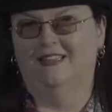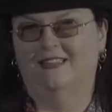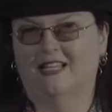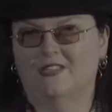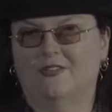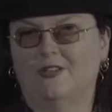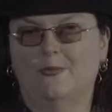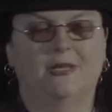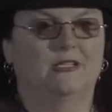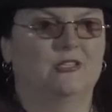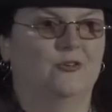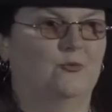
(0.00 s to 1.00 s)
That's
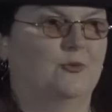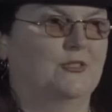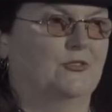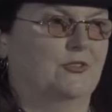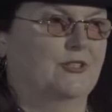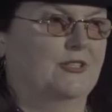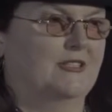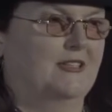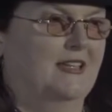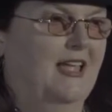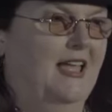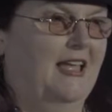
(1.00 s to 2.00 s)
fundamental to open source.
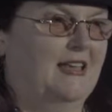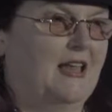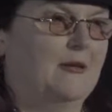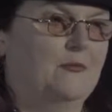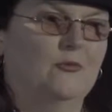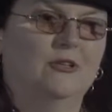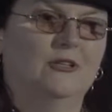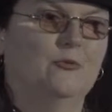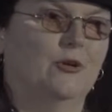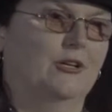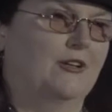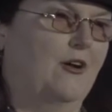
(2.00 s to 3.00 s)
And I'm really
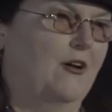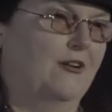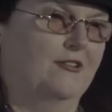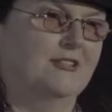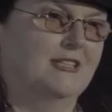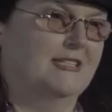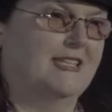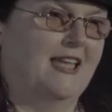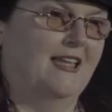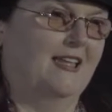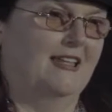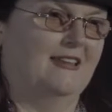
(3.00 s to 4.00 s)
working hard to
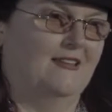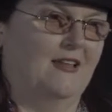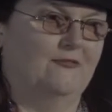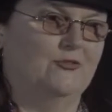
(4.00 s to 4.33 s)
say, and I've